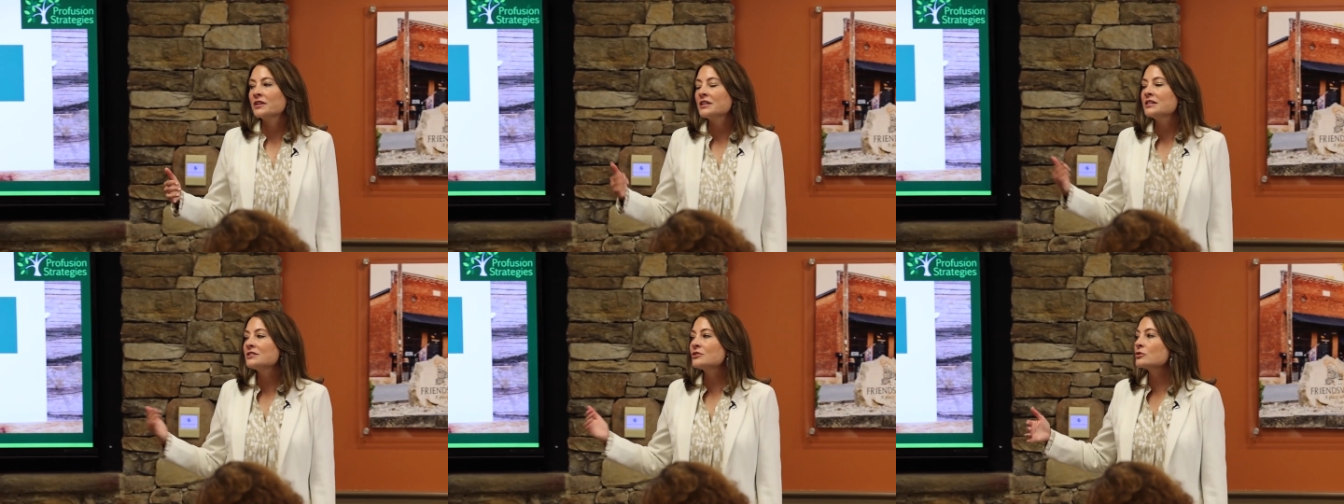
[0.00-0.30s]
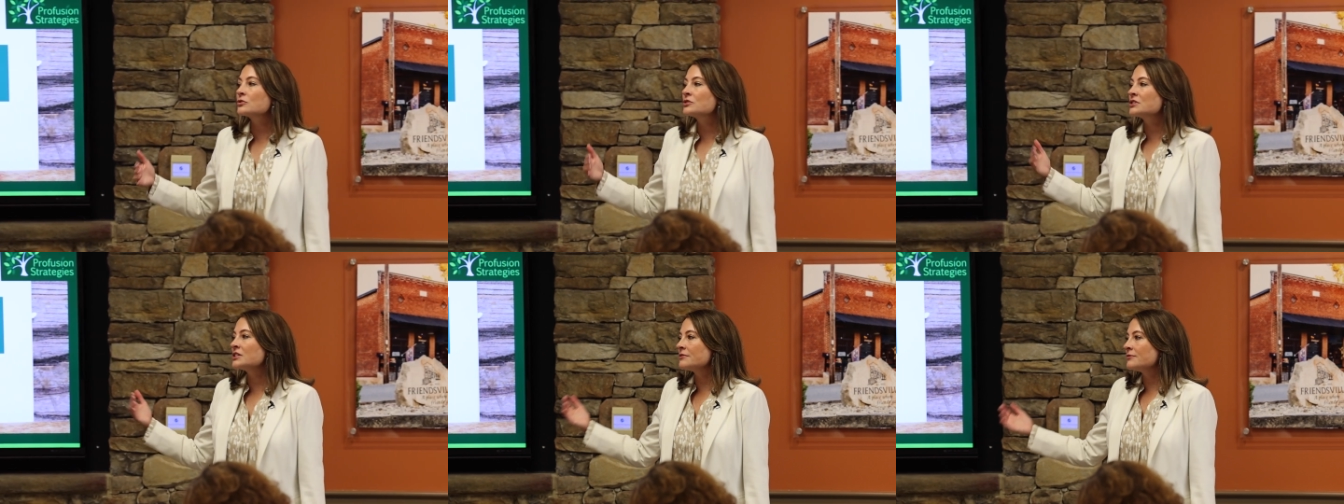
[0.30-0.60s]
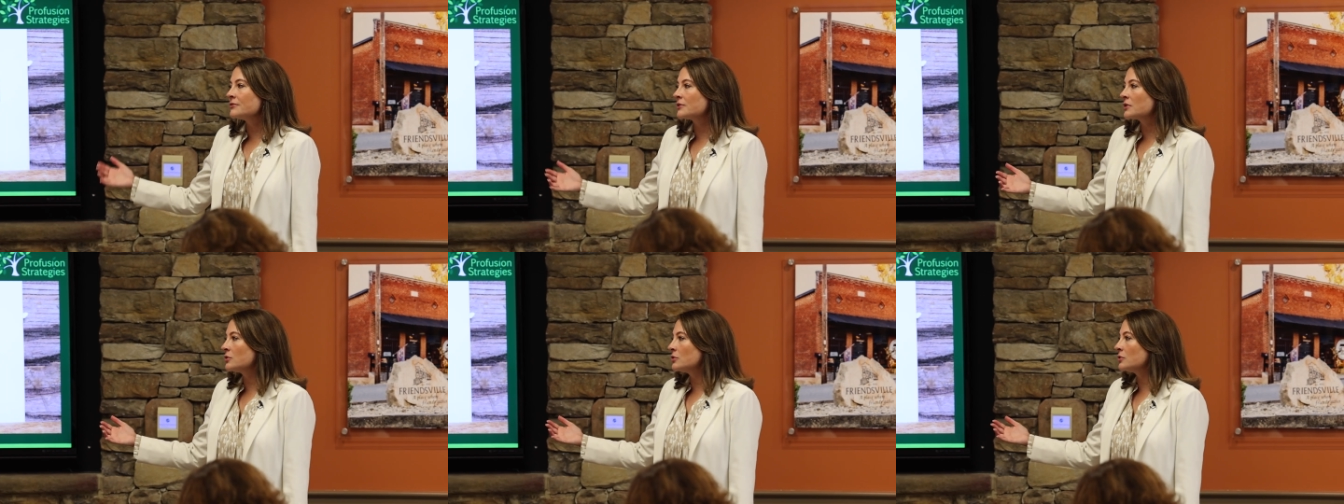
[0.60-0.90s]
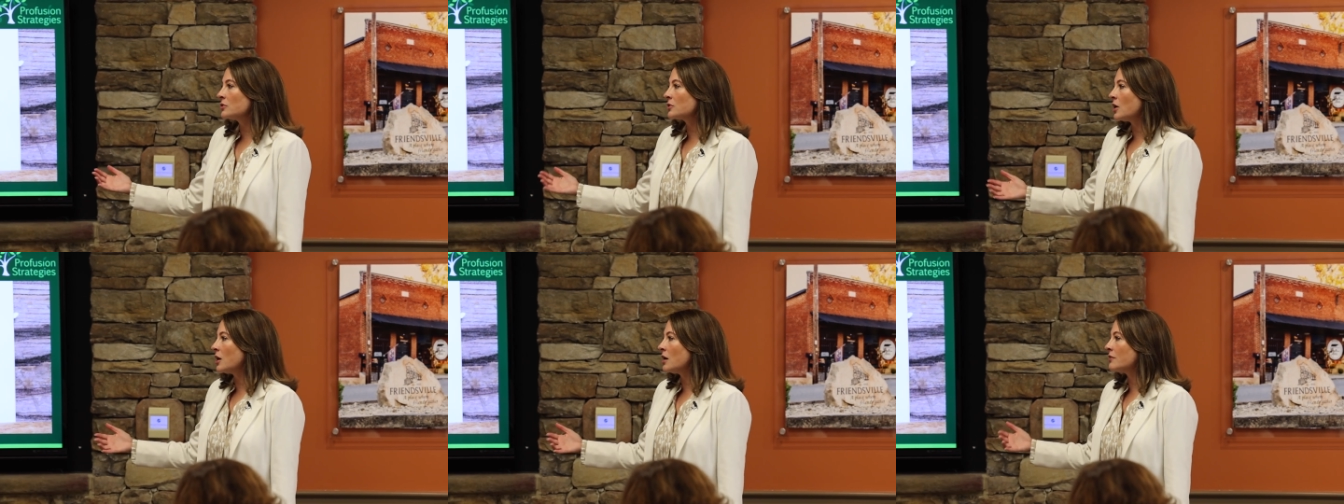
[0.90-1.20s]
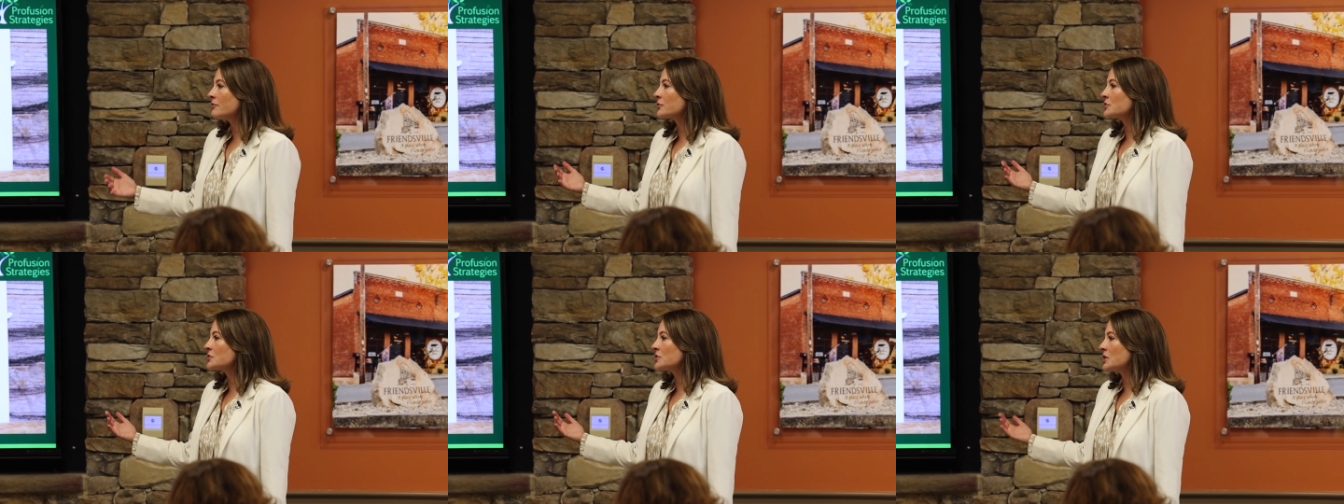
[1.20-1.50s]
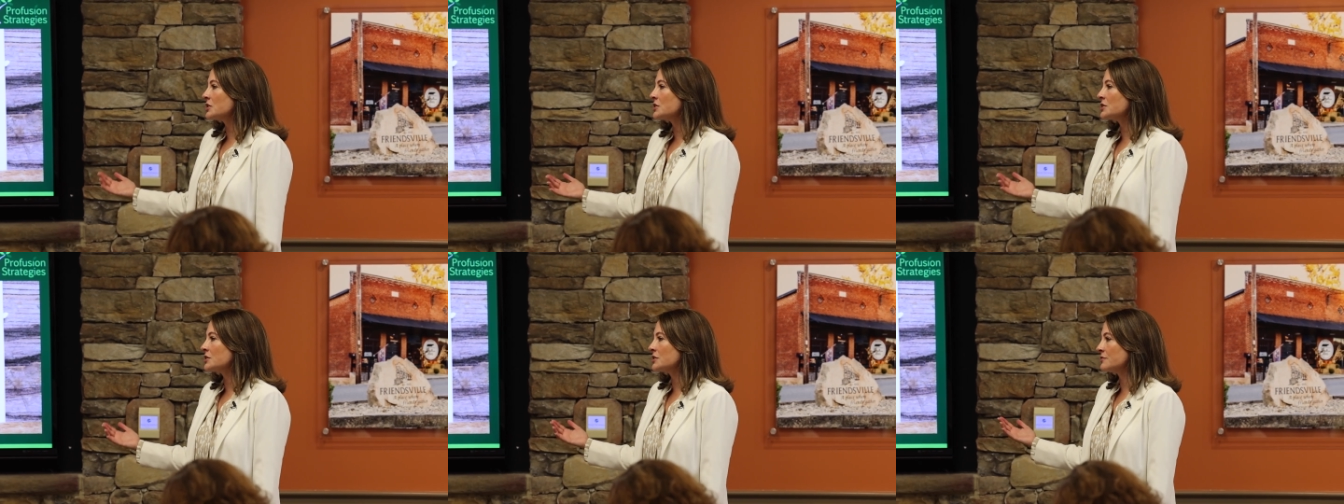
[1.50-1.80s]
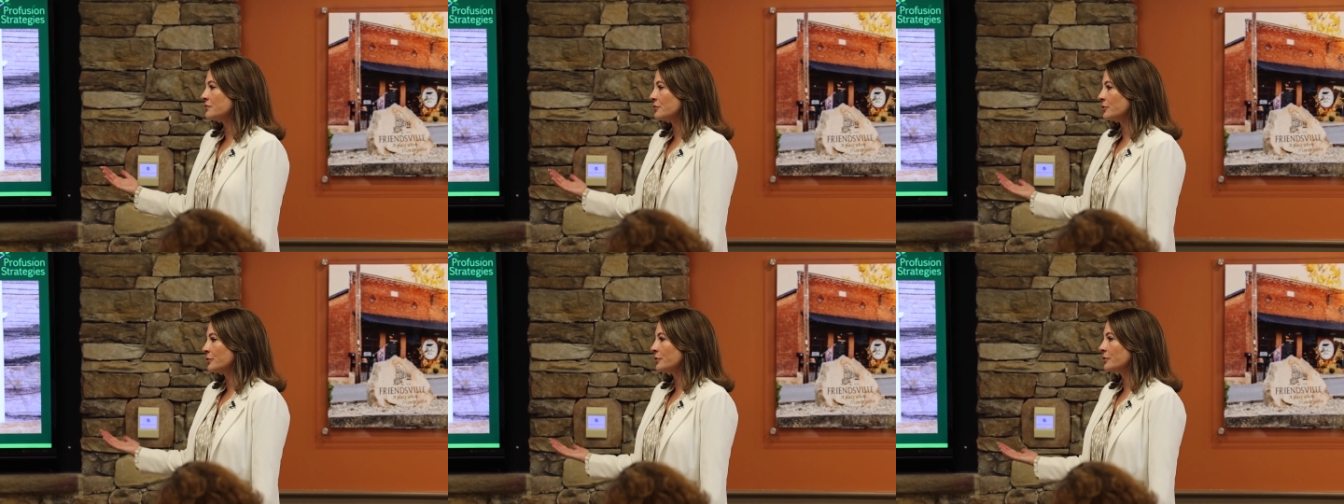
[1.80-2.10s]
These are difficult conversations
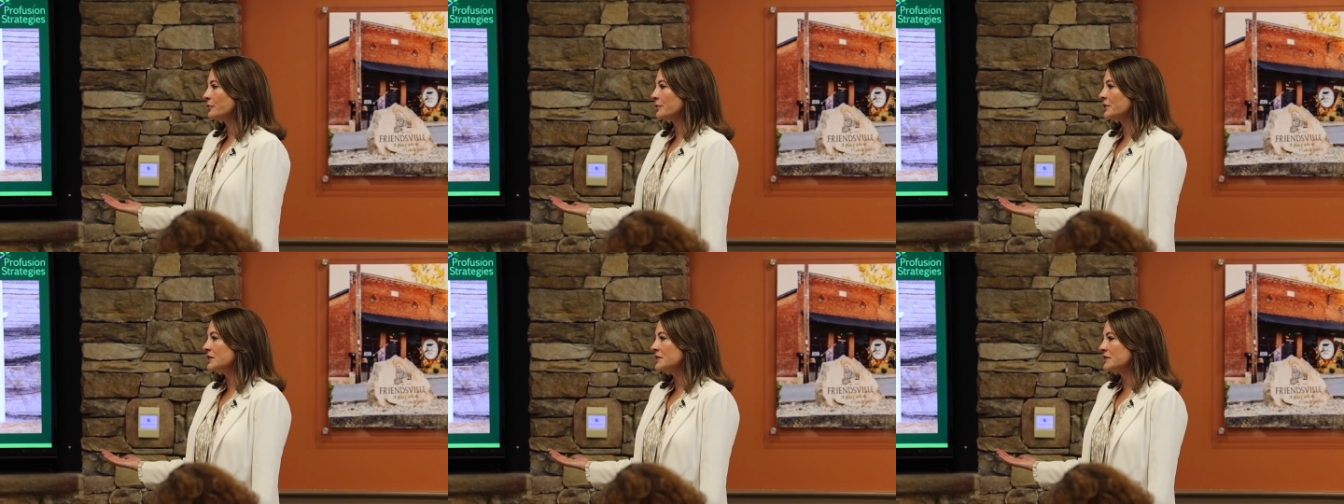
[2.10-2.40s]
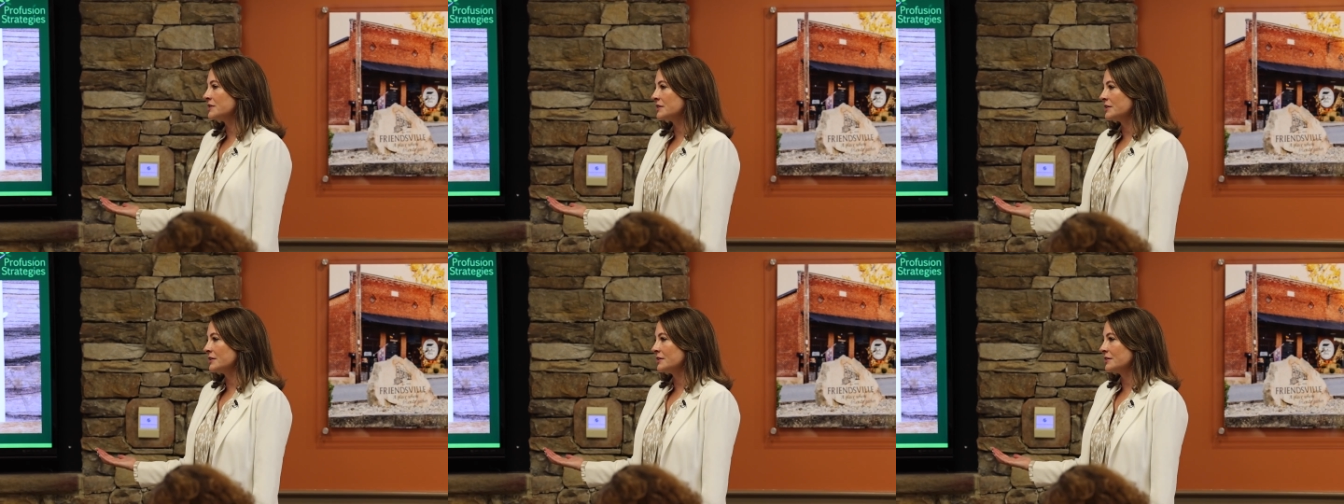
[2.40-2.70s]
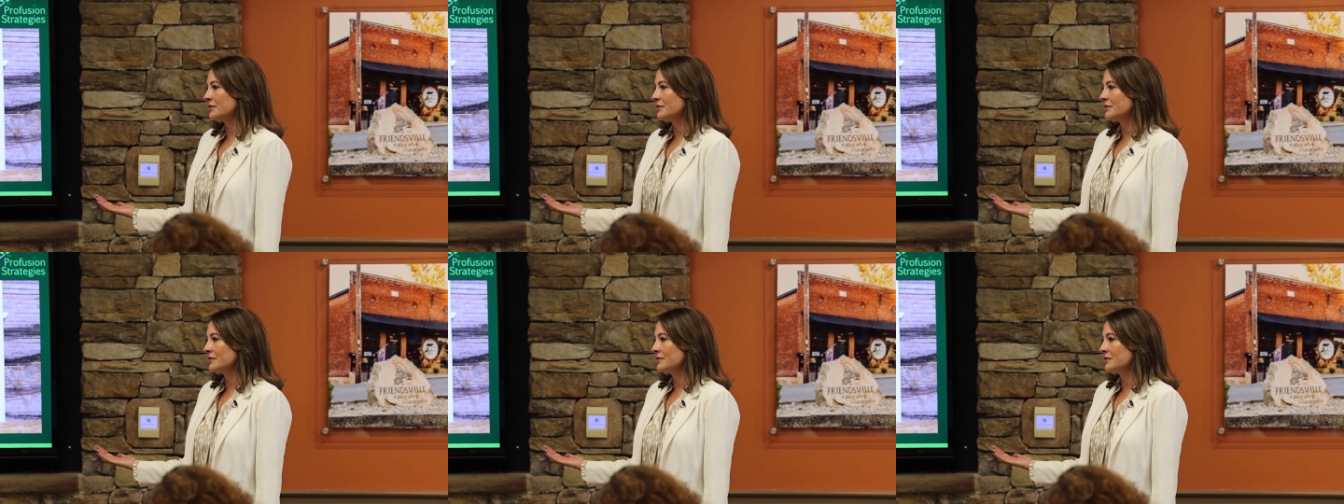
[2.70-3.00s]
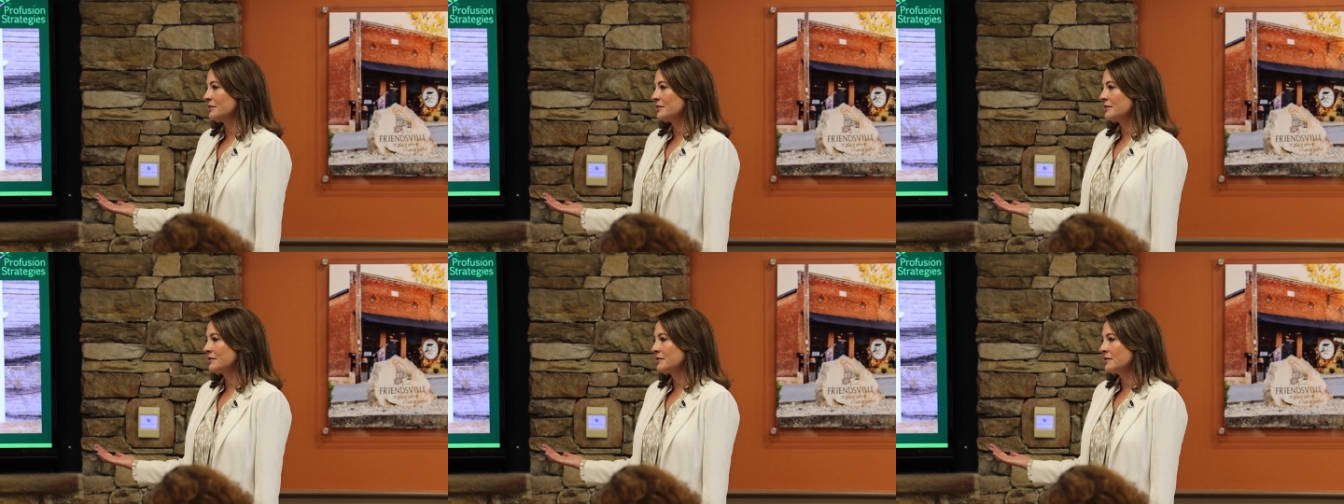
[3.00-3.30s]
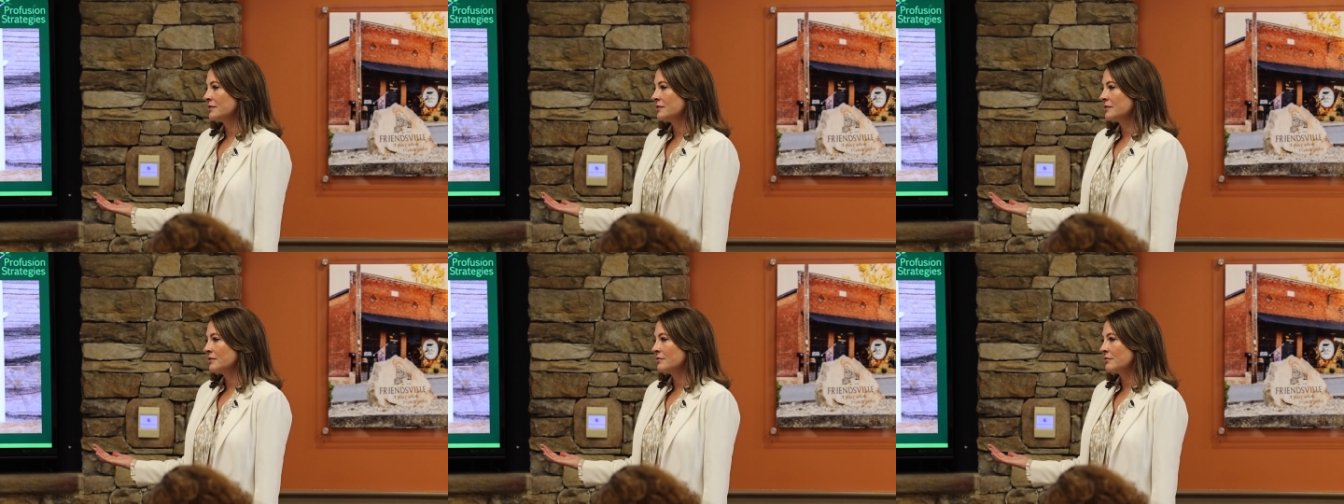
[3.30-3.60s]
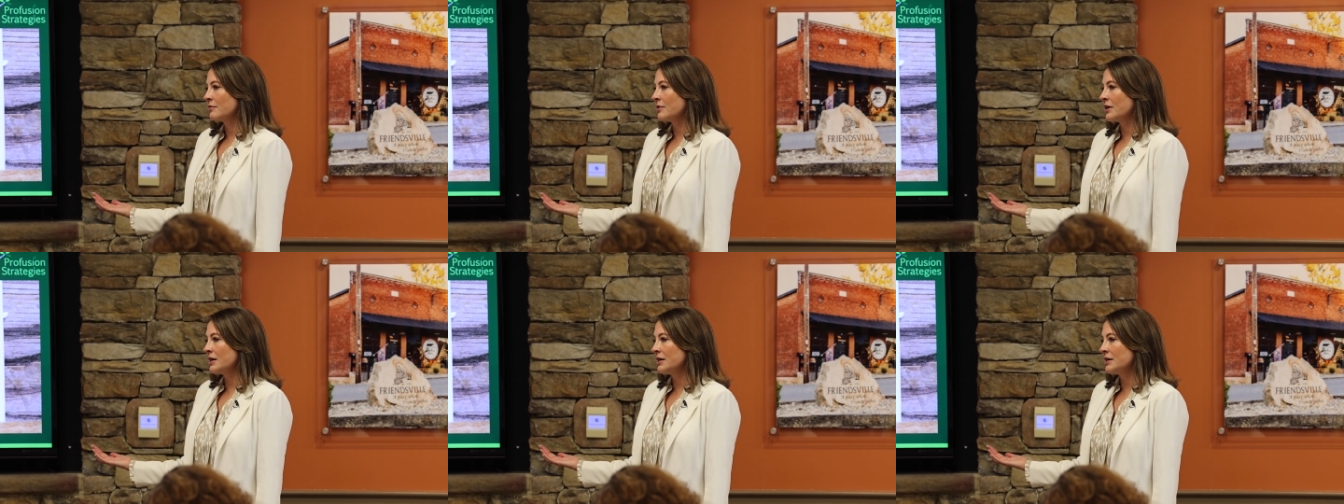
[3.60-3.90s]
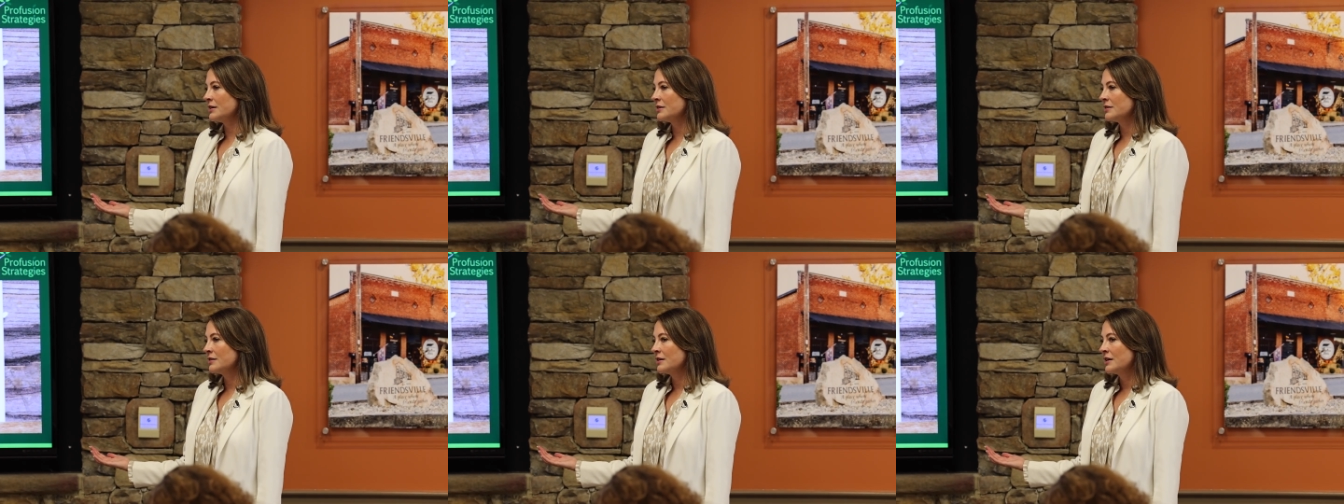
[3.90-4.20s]
for a reason, right?